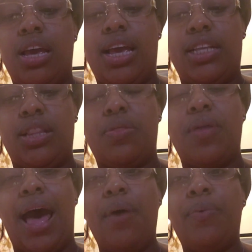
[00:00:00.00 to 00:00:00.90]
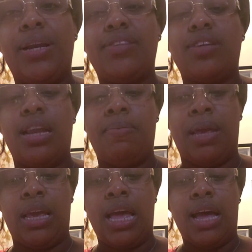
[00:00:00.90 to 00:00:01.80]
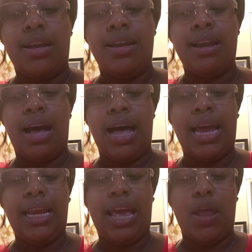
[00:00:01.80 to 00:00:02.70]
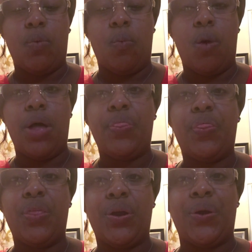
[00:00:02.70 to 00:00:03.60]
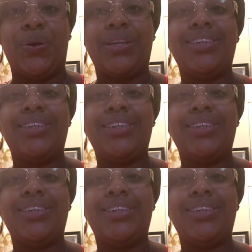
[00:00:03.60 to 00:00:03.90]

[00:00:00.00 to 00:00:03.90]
And that one is going to be 9 1/3.